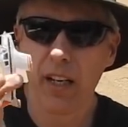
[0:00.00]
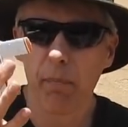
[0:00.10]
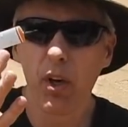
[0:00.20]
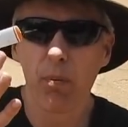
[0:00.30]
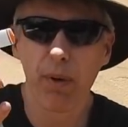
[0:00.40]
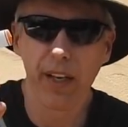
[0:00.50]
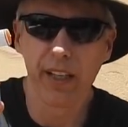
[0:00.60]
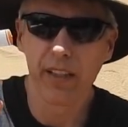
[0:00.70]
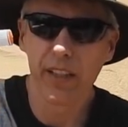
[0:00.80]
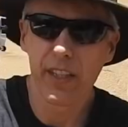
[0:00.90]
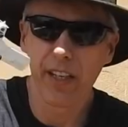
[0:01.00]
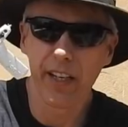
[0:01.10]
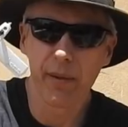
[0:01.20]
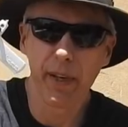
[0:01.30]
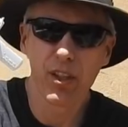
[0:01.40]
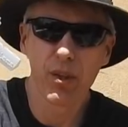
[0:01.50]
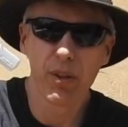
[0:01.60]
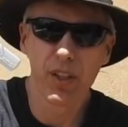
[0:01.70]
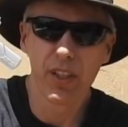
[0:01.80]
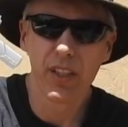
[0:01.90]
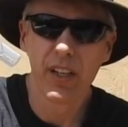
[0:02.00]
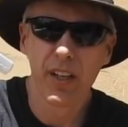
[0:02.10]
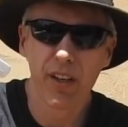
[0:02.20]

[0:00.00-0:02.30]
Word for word: model planes of this size, about two inches,